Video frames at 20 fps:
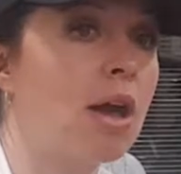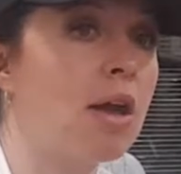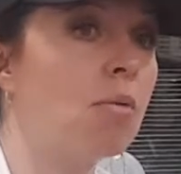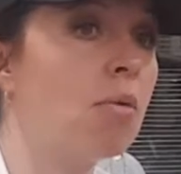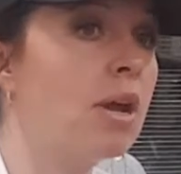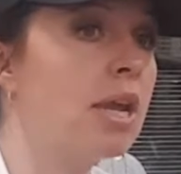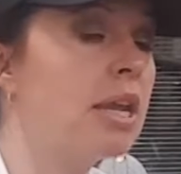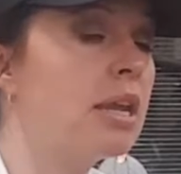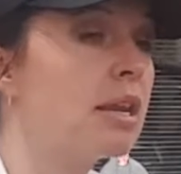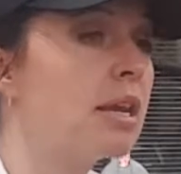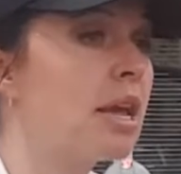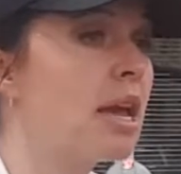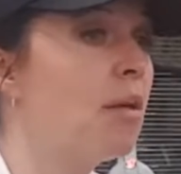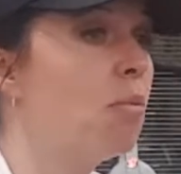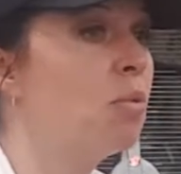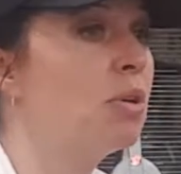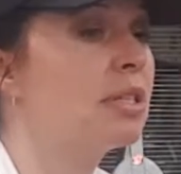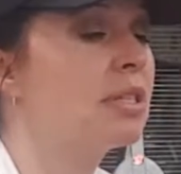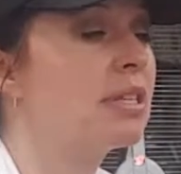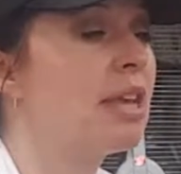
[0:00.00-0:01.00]
I want you to
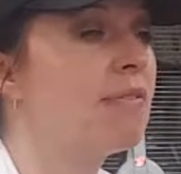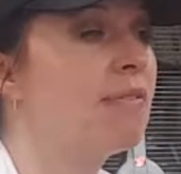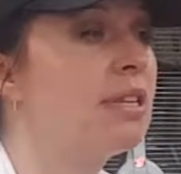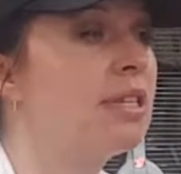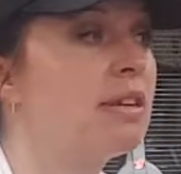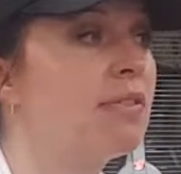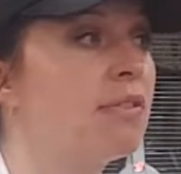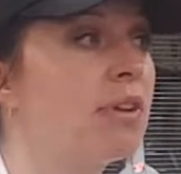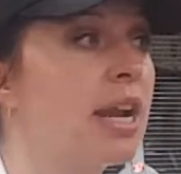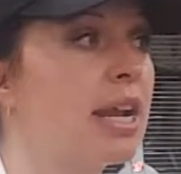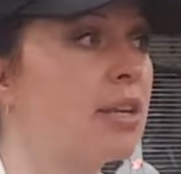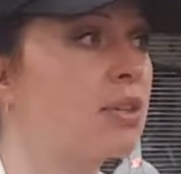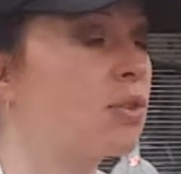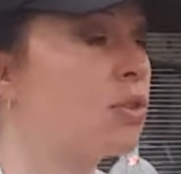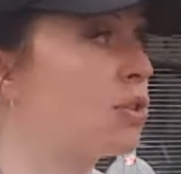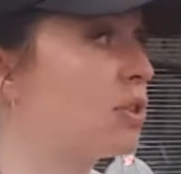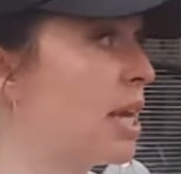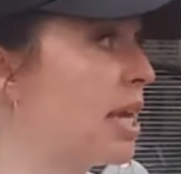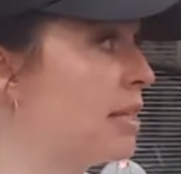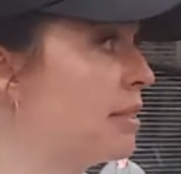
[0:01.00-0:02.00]
come with 7 different
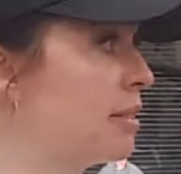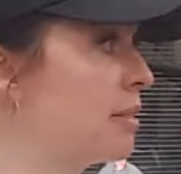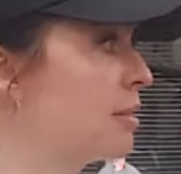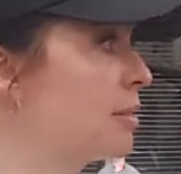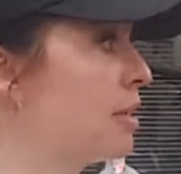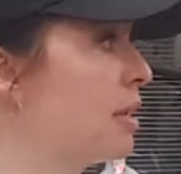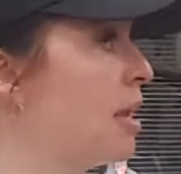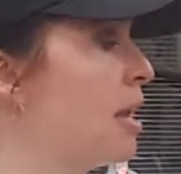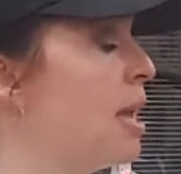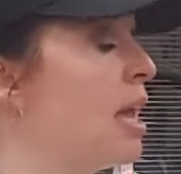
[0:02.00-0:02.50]
exercises.